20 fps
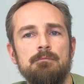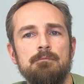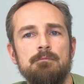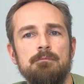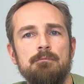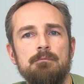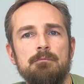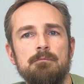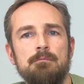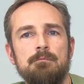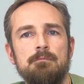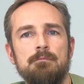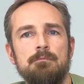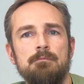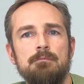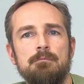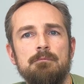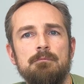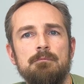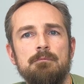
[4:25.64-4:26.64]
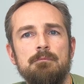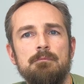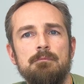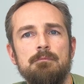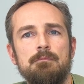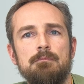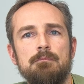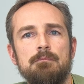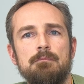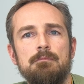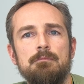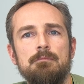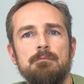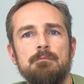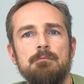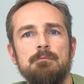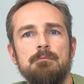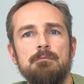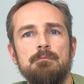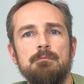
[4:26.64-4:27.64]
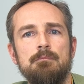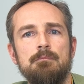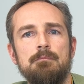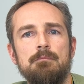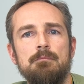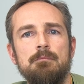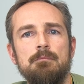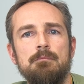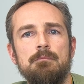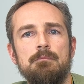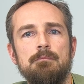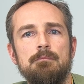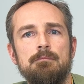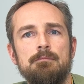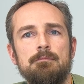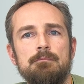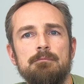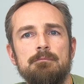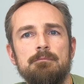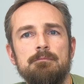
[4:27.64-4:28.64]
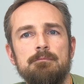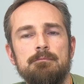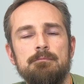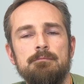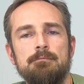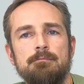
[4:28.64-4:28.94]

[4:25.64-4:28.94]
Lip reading: This person isn't speaking.